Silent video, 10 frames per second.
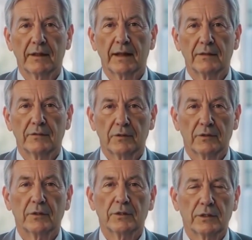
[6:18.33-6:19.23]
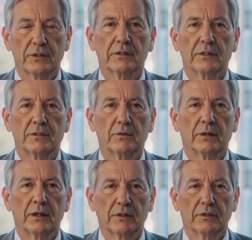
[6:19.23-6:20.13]
added further stress to a
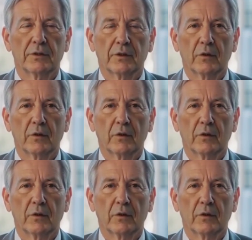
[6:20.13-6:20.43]
country